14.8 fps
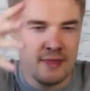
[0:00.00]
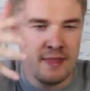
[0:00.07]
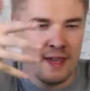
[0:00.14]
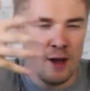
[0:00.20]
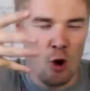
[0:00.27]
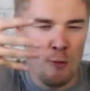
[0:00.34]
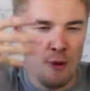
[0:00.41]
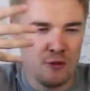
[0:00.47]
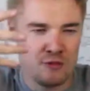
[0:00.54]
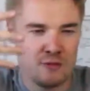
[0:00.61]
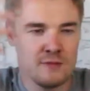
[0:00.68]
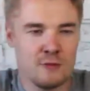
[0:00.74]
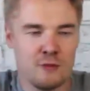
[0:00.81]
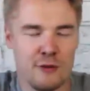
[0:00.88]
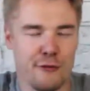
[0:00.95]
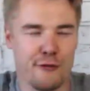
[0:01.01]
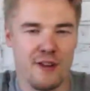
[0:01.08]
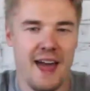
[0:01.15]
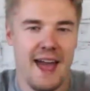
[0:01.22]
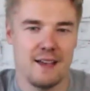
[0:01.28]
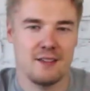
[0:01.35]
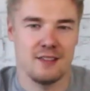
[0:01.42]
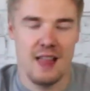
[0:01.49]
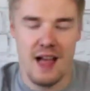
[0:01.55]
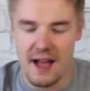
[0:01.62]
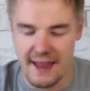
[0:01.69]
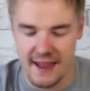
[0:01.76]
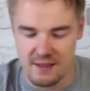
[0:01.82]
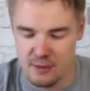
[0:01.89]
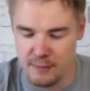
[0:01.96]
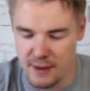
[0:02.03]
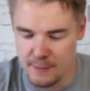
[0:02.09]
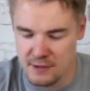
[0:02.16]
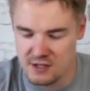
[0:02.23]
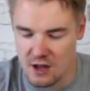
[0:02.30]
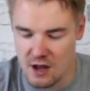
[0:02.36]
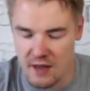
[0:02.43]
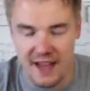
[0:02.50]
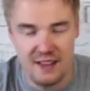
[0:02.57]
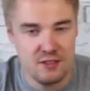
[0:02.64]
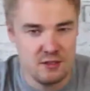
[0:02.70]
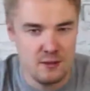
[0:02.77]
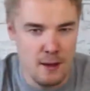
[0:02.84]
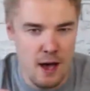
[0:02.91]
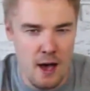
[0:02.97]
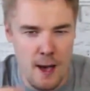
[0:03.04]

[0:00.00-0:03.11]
it almost reflects light. It's a bit bizarre. That's